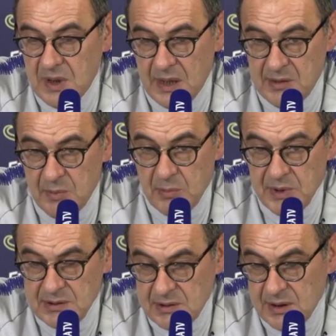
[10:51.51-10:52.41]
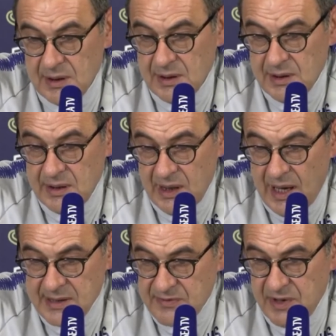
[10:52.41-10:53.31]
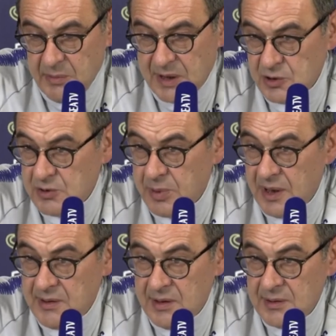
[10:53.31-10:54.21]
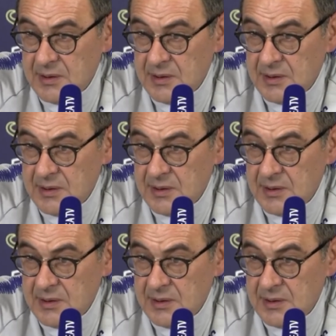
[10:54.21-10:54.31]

at the moment, he likes very much to play there.